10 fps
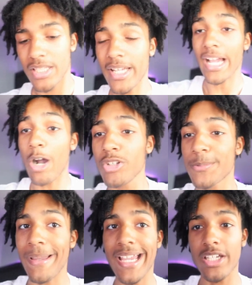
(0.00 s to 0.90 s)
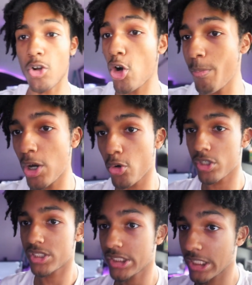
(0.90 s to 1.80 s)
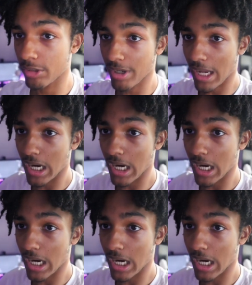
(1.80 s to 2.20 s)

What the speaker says: Like, I was packing all my orders yesterday, right?